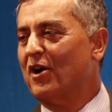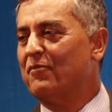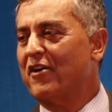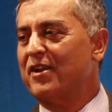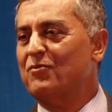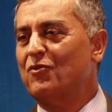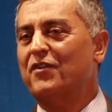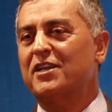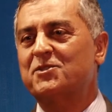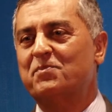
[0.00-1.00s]
a very
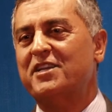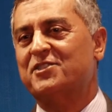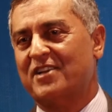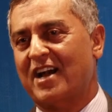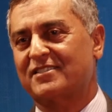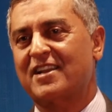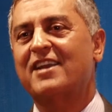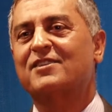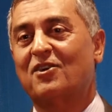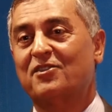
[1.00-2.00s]
moving speech last
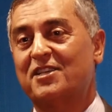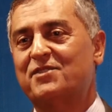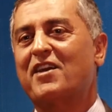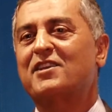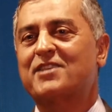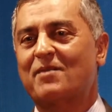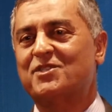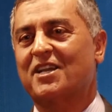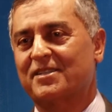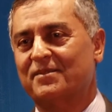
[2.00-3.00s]
night on this very
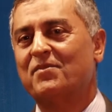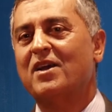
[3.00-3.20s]
subject.